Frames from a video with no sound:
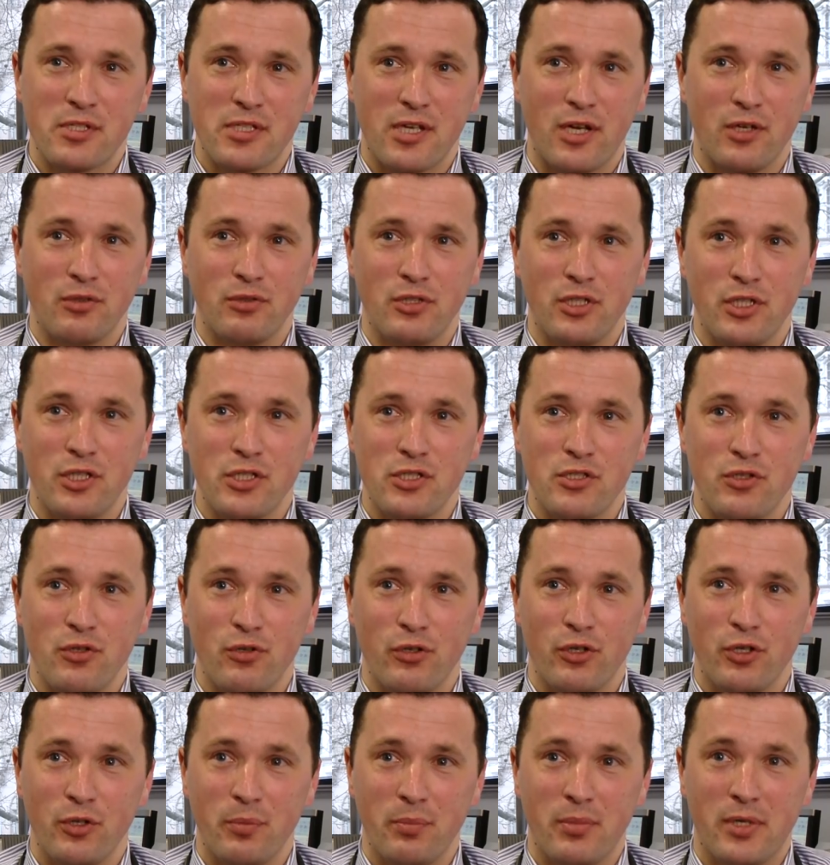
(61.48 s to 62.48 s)
Southeast
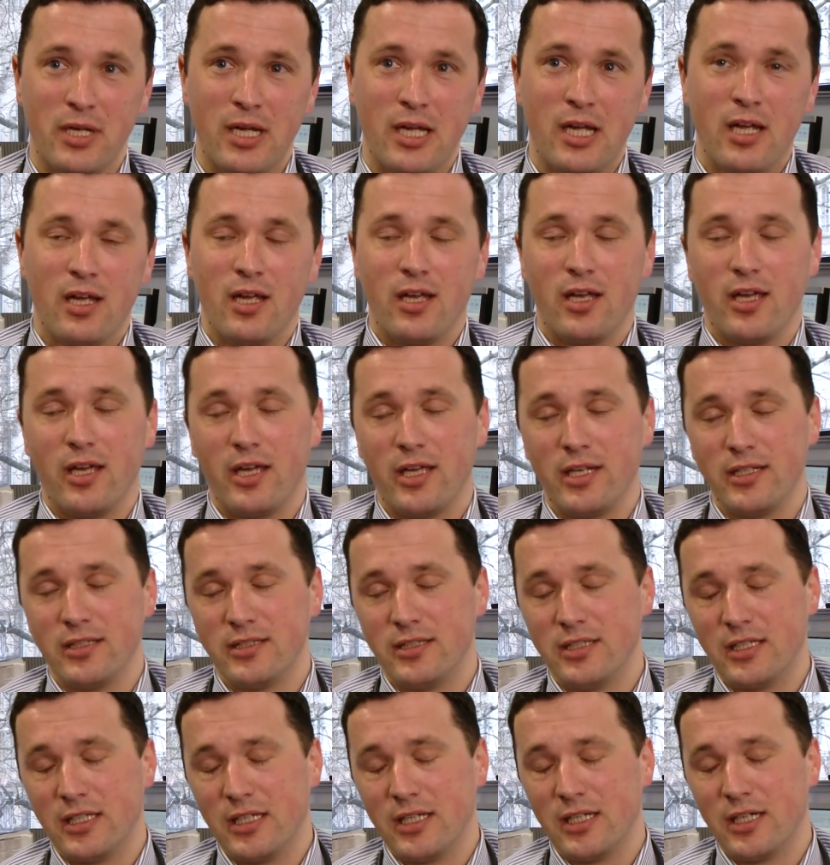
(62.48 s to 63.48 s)
Europe,
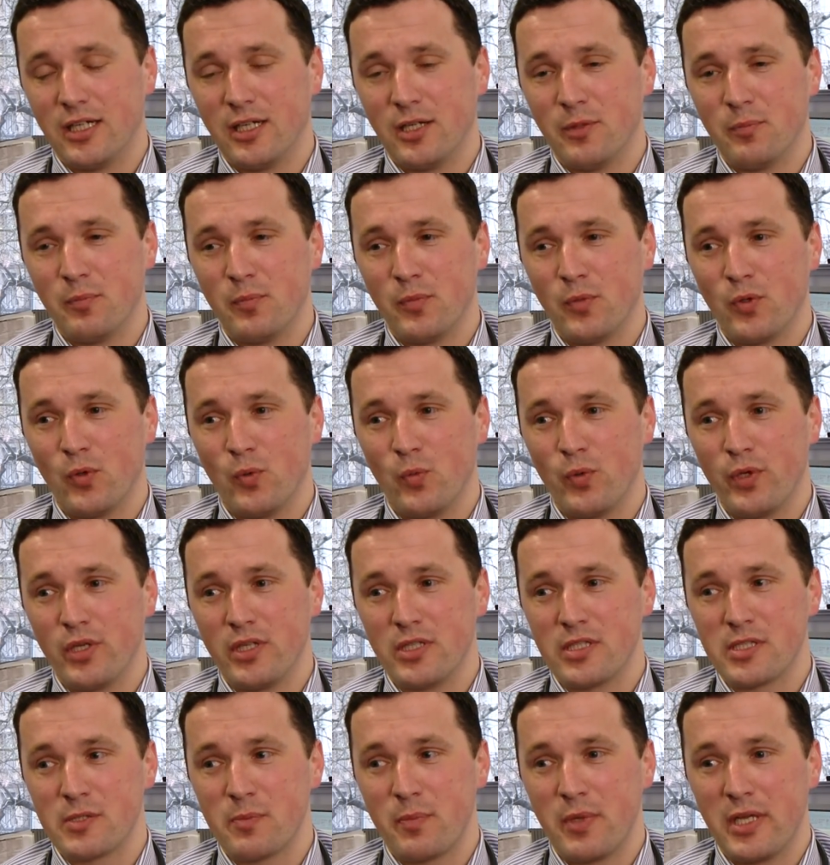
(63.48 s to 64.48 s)
and
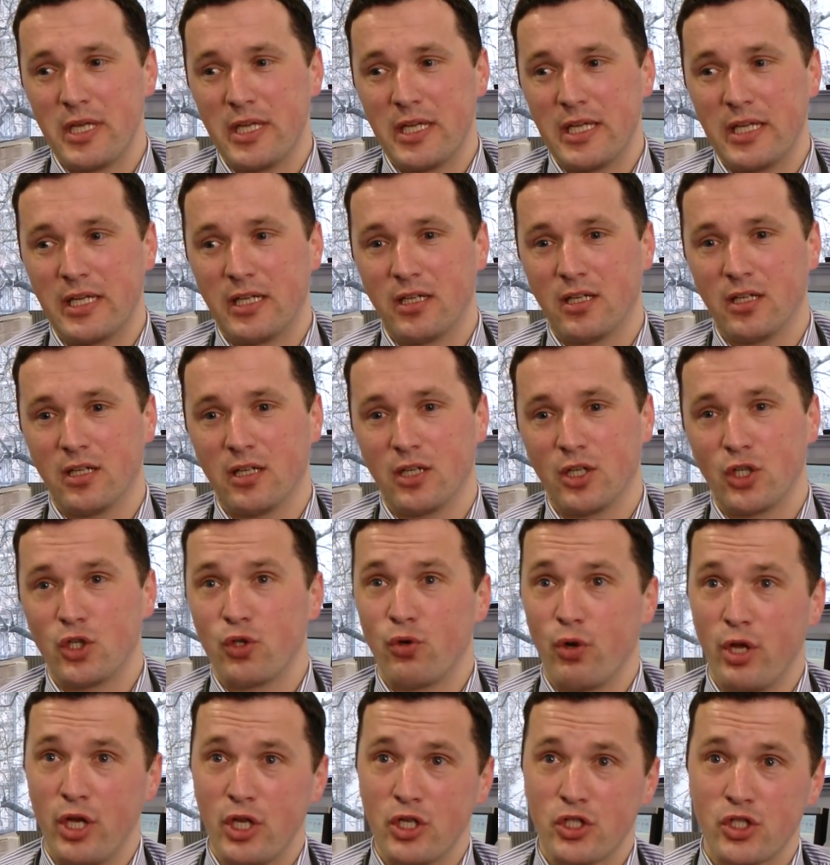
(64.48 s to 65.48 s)
we speak
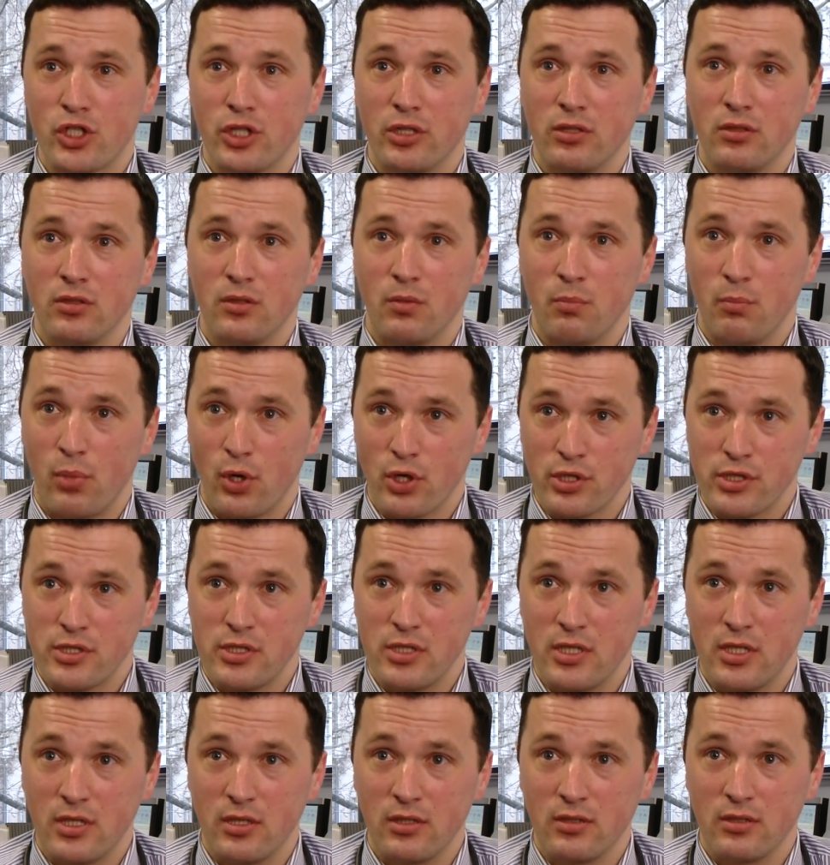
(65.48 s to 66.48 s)
Croatian,
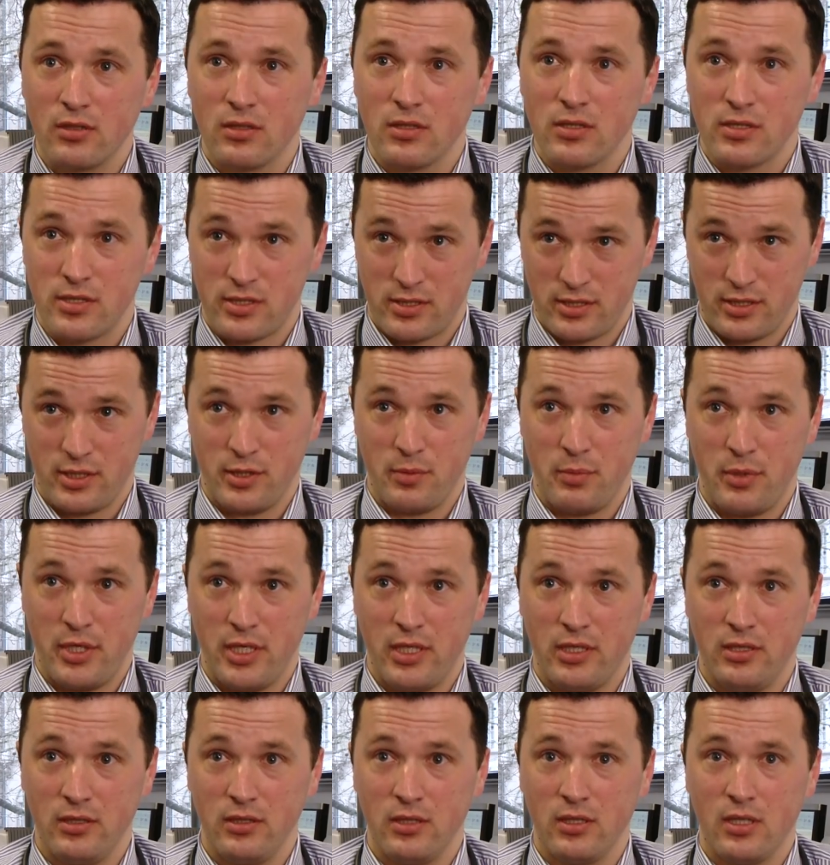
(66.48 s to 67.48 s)
Bosnian,
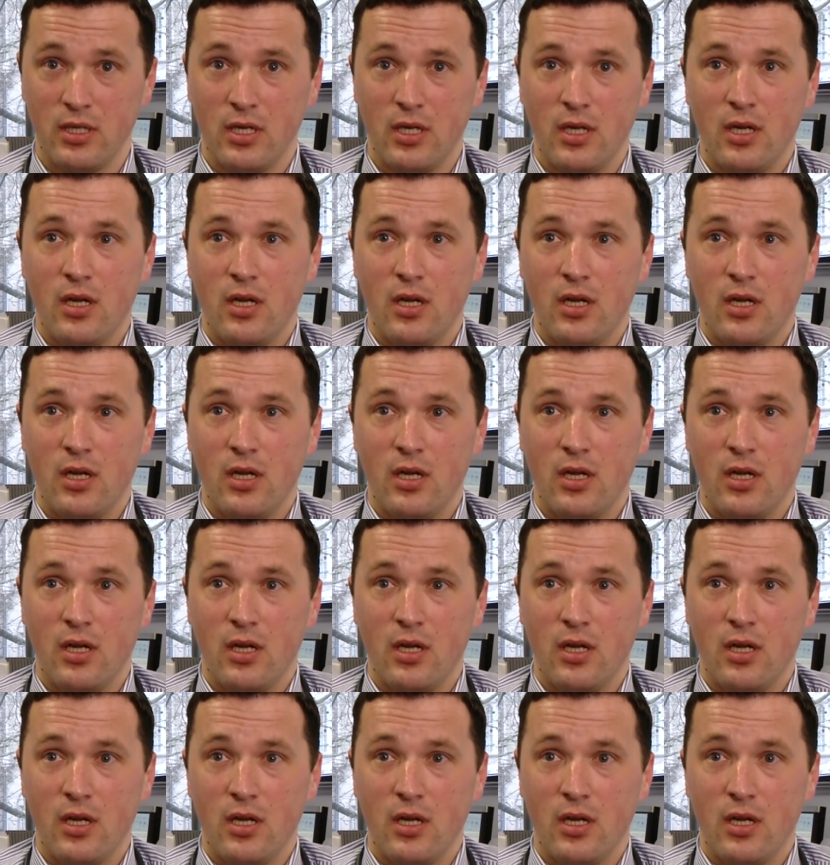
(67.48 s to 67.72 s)
Serbian.